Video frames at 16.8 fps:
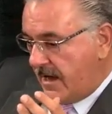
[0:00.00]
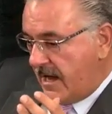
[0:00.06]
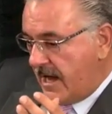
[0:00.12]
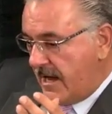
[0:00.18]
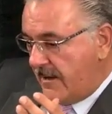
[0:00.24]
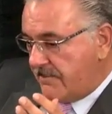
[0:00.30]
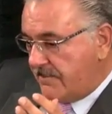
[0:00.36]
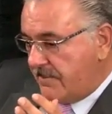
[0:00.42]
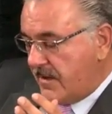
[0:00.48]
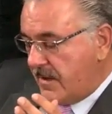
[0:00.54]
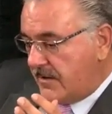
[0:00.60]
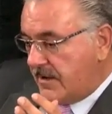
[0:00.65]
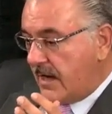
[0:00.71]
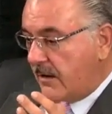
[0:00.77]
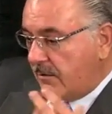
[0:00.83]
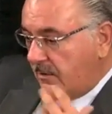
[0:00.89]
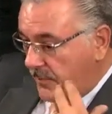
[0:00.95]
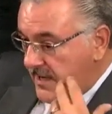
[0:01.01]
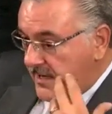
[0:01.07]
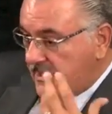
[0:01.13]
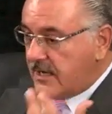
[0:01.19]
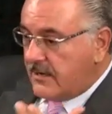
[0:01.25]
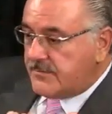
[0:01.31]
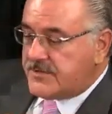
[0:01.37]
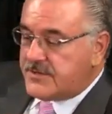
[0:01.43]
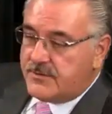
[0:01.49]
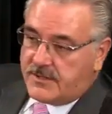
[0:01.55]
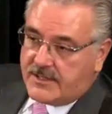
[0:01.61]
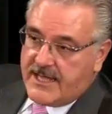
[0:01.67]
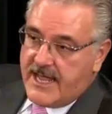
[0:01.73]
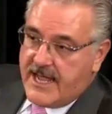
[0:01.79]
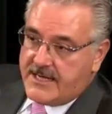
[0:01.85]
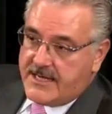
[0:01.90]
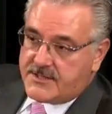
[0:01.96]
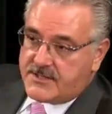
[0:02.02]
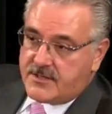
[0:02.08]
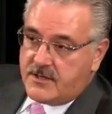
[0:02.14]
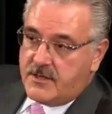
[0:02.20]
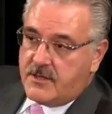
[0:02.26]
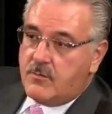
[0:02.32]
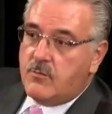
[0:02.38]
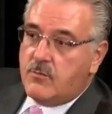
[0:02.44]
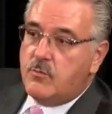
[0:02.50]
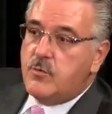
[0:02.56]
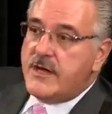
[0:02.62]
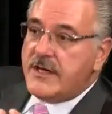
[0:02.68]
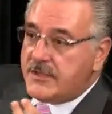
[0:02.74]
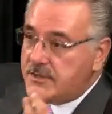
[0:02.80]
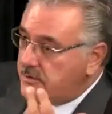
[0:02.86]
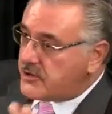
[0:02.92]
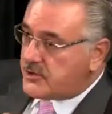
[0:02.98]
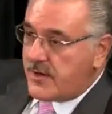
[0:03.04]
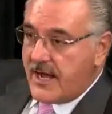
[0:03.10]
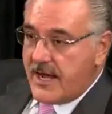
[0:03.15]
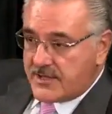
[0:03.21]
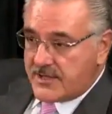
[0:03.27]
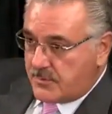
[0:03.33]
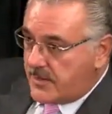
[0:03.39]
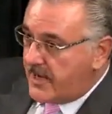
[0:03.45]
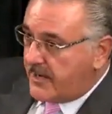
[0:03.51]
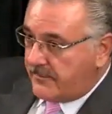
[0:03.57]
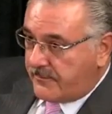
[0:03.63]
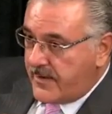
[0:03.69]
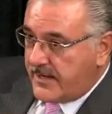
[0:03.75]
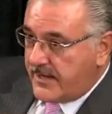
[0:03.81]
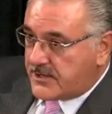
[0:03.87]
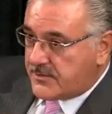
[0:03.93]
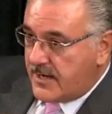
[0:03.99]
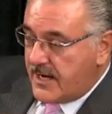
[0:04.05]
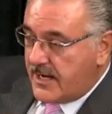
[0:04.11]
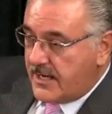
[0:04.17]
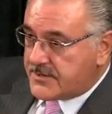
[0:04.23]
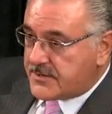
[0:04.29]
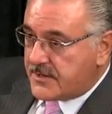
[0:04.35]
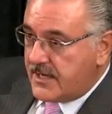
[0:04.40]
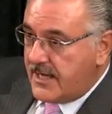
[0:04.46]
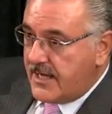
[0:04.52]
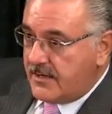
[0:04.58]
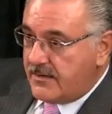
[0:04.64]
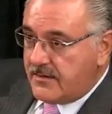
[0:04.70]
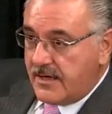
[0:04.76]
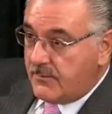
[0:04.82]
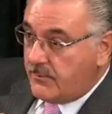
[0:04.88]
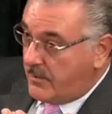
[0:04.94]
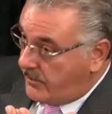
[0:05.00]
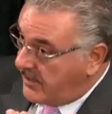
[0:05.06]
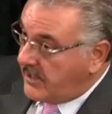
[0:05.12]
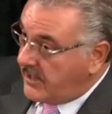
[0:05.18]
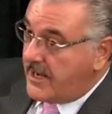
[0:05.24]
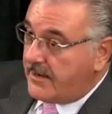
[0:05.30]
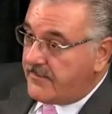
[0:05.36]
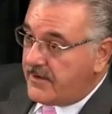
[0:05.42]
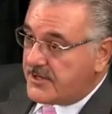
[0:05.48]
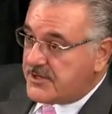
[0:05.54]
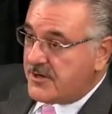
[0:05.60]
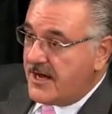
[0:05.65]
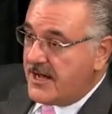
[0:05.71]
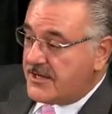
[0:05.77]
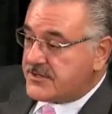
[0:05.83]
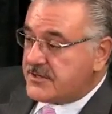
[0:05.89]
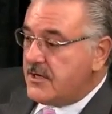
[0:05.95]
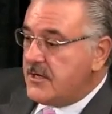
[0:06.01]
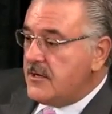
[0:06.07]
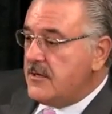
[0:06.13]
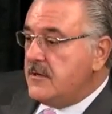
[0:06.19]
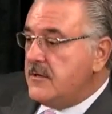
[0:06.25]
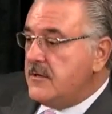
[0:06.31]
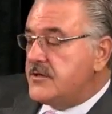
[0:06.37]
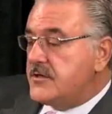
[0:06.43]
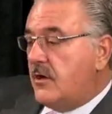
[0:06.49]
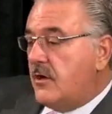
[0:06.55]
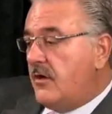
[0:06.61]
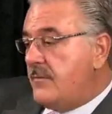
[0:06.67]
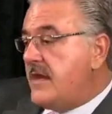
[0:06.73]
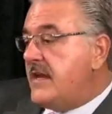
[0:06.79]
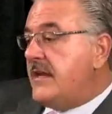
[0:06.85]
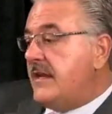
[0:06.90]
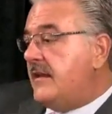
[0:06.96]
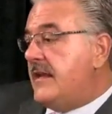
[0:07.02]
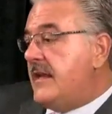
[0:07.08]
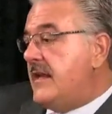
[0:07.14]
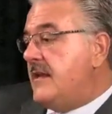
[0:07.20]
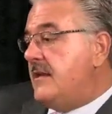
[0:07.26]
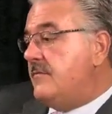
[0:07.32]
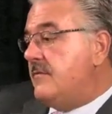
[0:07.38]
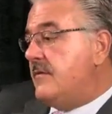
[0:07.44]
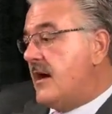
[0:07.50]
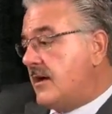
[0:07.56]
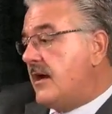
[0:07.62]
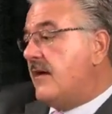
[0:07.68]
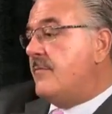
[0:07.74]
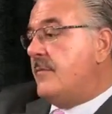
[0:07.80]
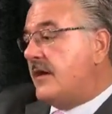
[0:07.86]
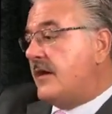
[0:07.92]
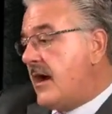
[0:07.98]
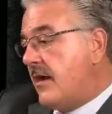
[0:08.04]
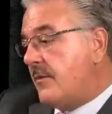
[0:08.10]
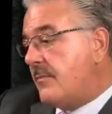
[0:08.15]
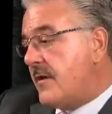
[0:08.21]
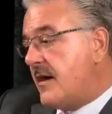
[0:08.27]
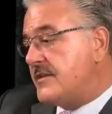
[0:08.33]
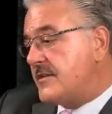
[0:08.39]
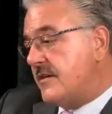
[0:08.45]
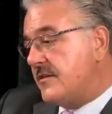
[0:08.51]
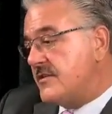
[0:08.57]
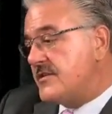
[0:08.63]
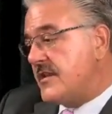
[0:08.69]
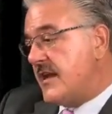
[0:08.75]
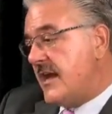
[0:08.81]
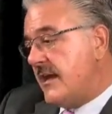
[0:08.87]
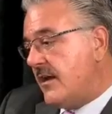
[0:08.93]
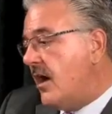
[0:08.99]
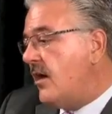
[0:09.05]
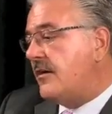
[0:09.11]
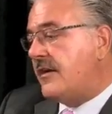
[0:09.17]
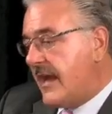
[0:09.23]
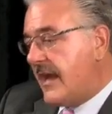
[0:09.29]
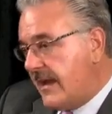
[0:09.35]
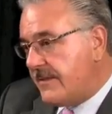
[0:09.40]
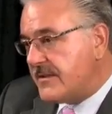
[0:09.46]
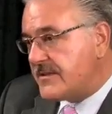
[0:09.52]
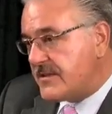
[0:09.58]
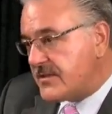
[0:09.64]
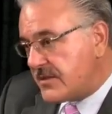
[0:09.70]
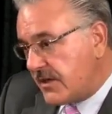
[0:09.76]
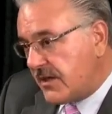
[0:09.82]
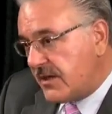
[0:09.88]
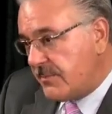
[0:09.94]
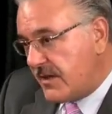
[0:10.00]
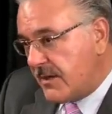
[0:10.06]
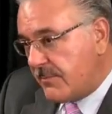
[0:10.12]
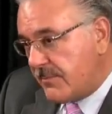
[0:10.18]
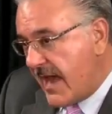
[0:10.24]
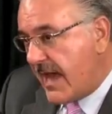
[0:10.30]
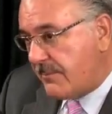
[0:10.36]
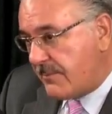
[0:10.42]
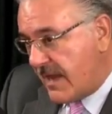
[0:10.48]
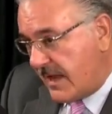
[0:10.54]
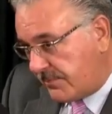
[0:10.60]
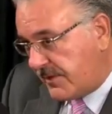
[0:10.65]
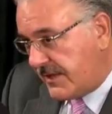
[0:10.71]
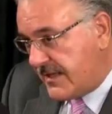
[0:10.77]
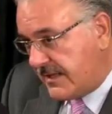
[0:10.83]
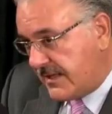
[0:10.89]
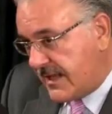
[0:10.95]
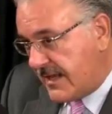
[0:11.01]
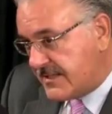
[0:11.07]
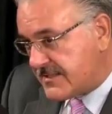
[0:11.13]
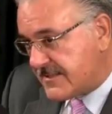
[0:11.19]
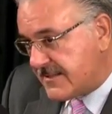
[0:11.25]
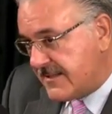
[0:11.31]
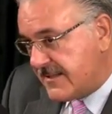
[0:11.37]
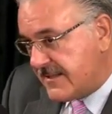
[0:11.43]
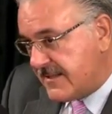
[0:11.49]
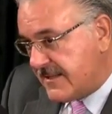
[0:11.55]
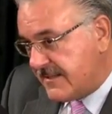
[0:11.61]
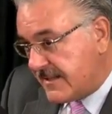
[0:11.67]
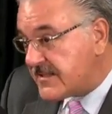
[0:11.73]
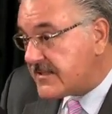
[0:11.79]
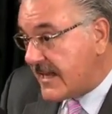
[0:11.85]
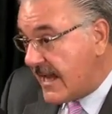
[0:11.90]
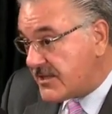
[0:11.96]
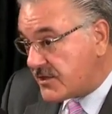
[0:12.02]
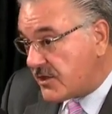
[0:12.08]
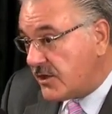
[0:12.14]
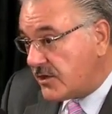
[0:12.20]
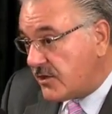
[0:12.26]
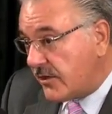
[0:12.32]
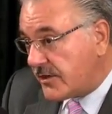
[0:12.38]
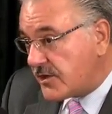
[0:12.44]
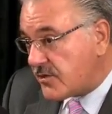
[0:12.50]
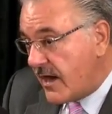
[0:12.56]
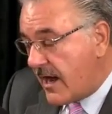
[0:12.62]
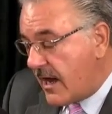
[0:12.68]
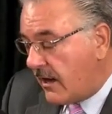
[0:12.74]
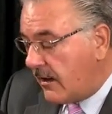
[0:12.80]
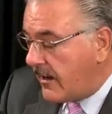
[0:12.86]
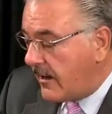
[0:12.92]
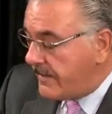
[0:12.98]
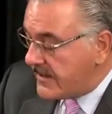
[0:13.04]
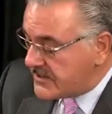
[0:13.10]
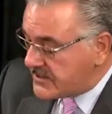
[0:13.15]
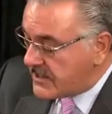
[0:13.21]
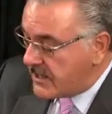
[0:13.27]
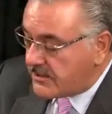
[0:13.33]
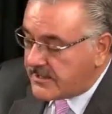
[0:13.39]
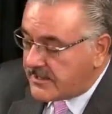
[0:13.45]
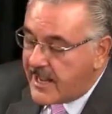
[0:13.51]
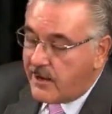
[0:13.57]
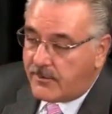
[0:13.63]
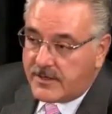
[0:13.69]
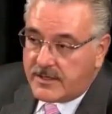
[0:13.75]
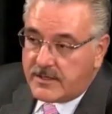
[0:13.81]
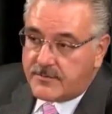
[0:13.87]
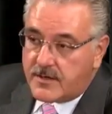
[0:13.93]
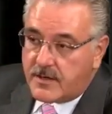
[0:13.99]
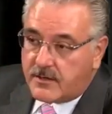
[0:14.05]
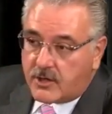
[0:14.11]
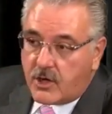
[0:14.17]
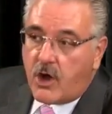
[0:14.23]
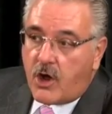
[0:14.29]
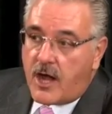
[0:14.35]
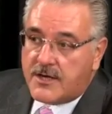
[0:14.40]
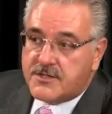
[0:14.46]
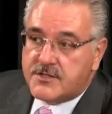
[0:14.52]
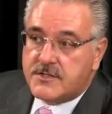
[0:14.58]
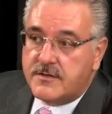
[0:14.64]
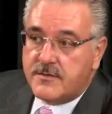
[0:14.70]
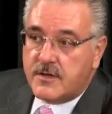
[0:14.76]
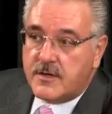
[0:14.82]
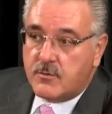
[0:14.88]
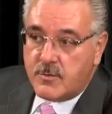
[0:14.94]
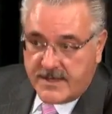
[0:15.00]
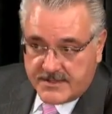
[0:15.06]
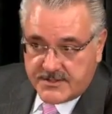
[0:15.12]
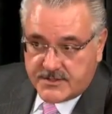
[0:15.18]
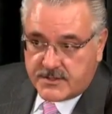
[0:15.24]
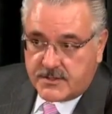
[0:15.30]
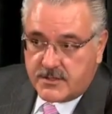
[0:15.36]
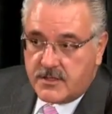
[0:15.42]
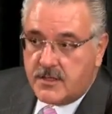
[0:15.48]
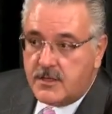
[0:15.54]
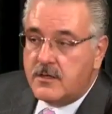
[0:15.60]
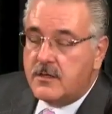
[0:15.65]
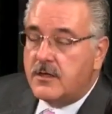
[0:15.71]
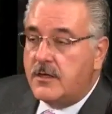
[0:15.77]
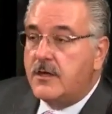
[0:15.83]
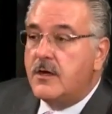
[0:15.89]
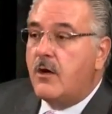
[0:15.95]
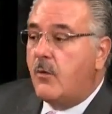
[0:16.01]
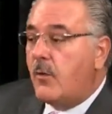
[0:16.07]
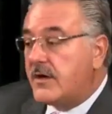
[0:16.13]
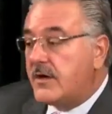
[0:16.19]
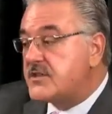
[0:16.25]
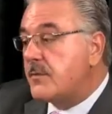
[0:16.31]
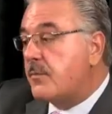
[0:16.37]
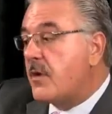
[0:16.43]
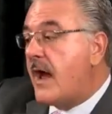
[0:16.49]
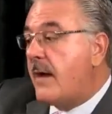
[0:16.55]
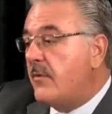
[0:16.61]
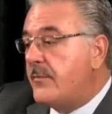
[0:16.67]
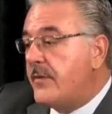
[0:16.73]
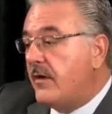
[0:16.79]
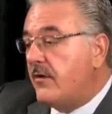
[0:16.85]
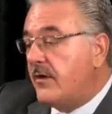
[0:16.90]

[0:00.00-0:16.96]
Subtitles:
Now, when we come to a case, we do trials. We're not afraid of trials, and we win a lot of our trials. So immediately, our government counterparts understand, okay, this isn't going to be a bagman plea case. This case could go to trial, and they start counting their cost and their risk. You know, what's the problem?